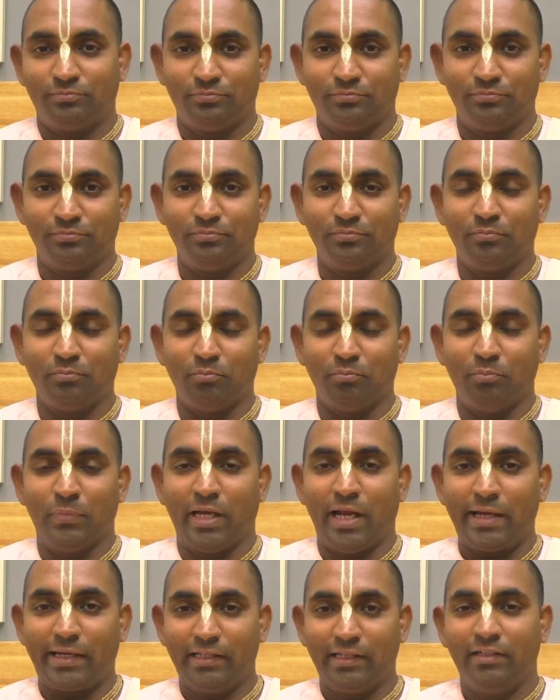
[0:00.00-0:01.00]

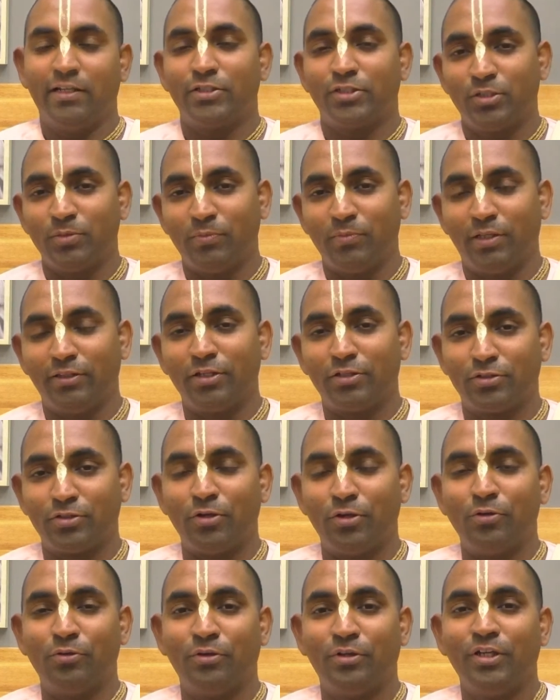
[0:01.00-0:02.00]
Miracle Narasimha, that's
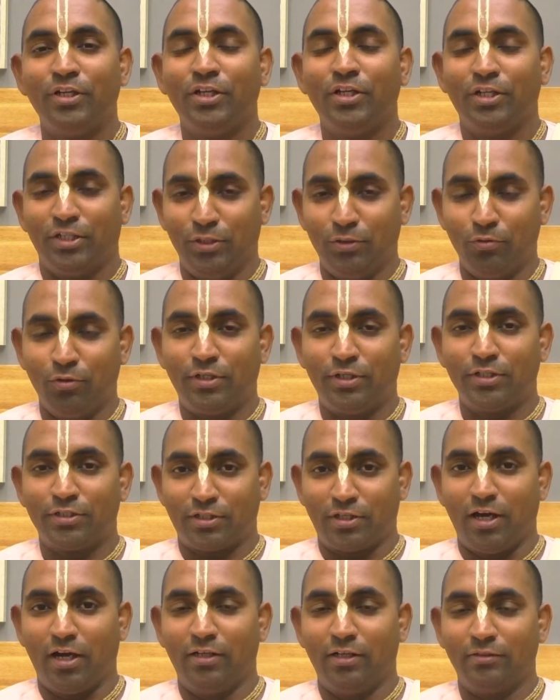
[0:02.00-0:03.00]
how devotees
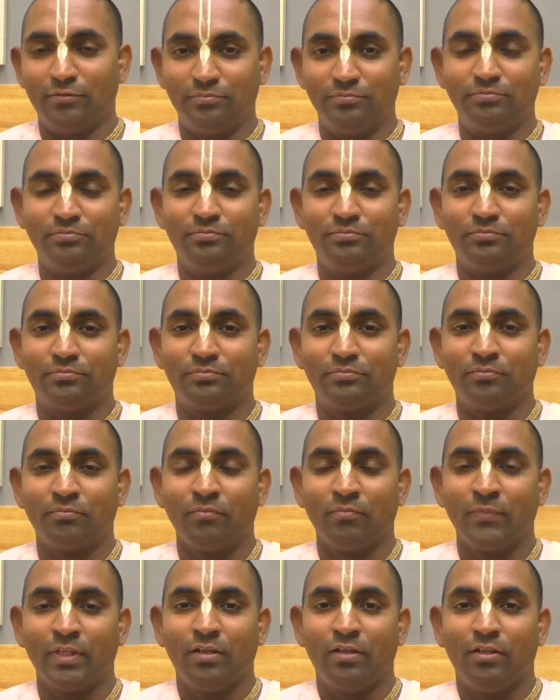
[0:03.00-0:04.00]
call.
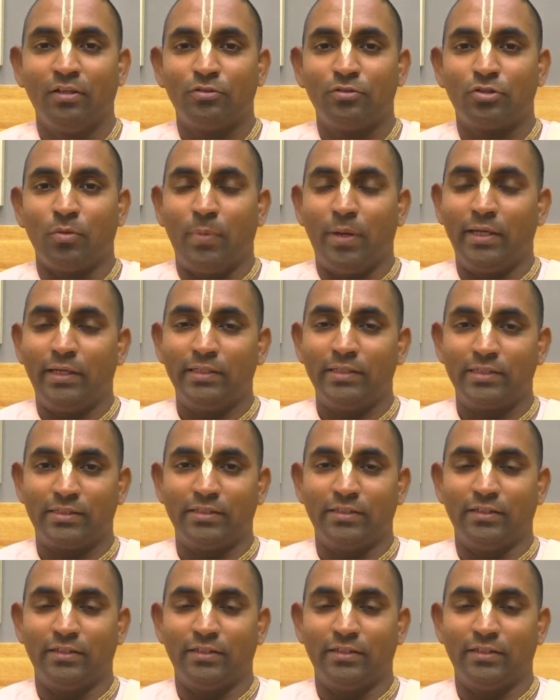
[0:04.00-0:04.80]
So by his